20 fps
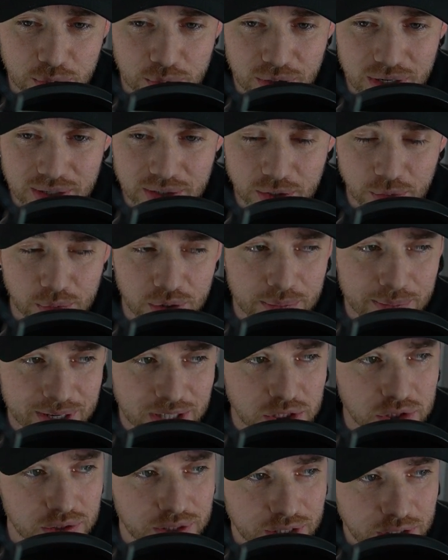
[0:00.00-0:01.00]
you want to make
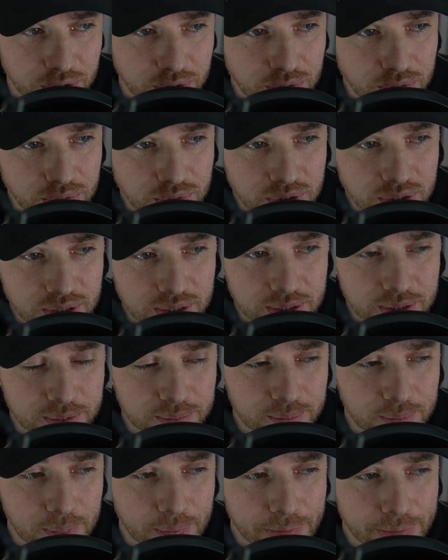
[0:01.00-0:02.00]
sure that you
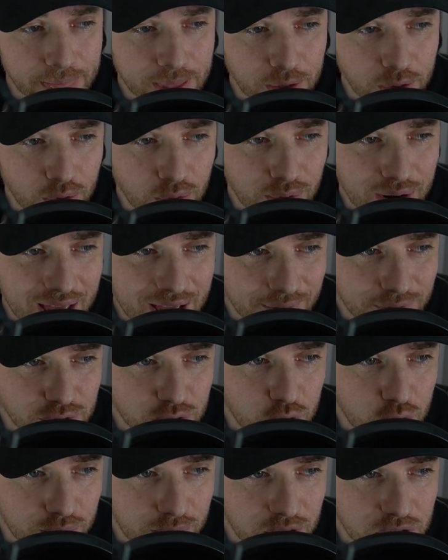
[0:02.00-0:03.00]
don't have
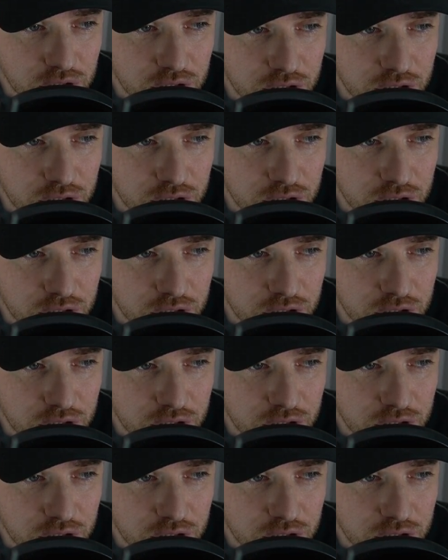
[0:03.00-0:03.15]
too much